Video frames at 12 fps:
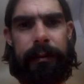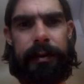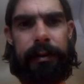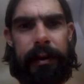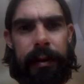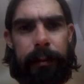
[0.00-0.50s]

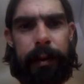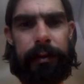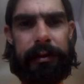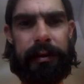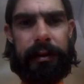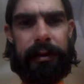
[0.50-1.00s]
so I can
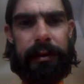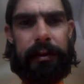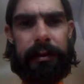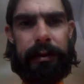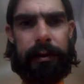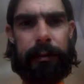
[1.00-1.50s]
post it on
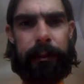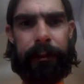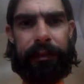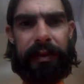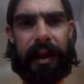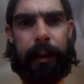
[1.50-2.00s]
YouTube.
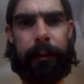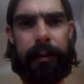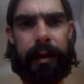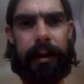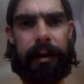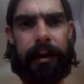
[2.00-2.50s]

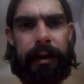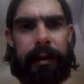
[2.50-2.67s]
But